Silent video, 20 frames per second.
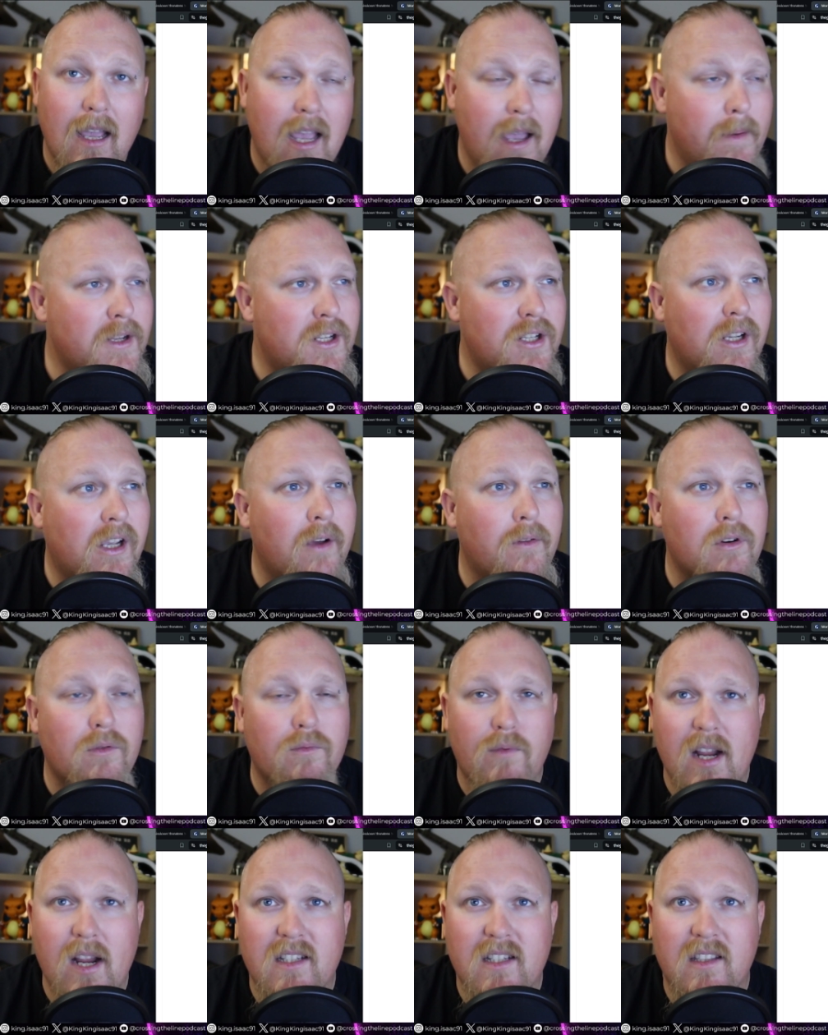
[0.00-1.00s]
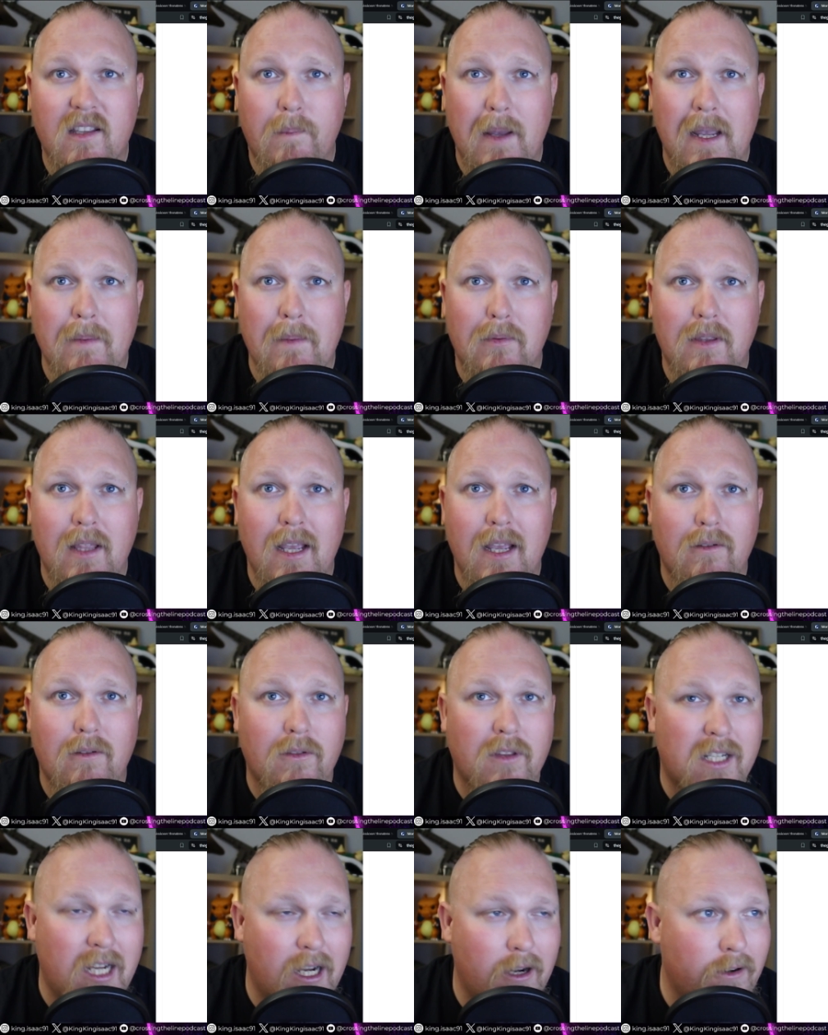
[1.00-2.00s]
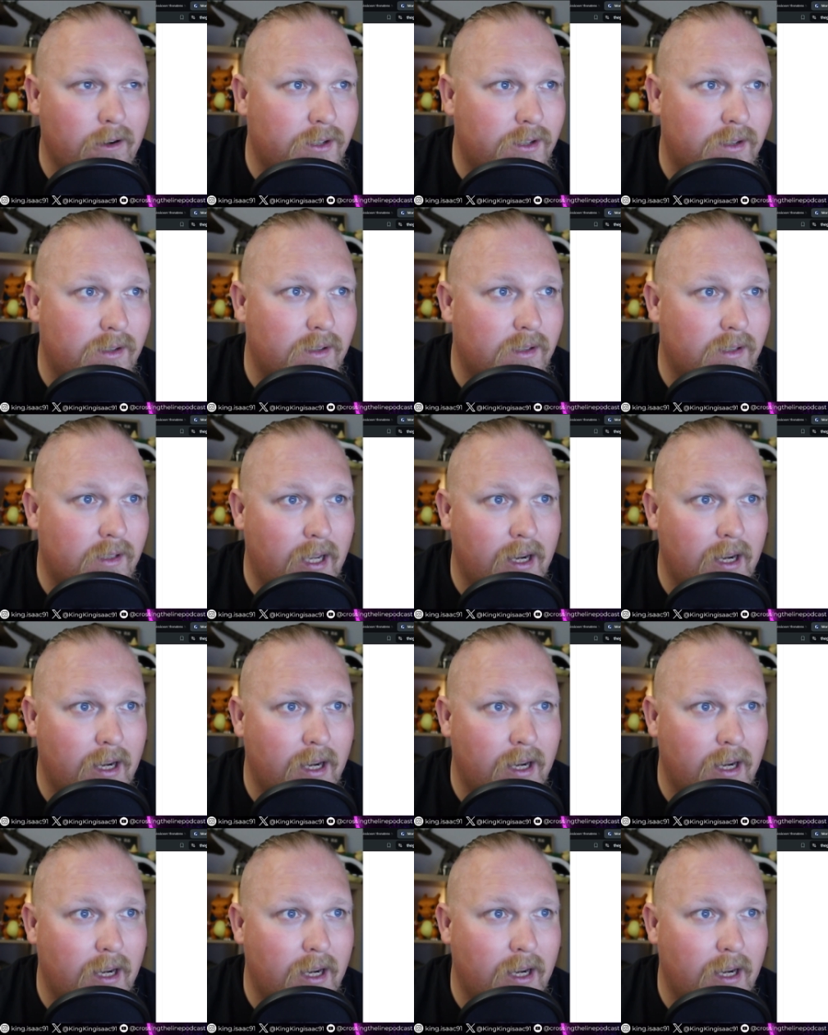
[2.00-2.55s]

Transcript: How about you go and arrest the people there on the terrorist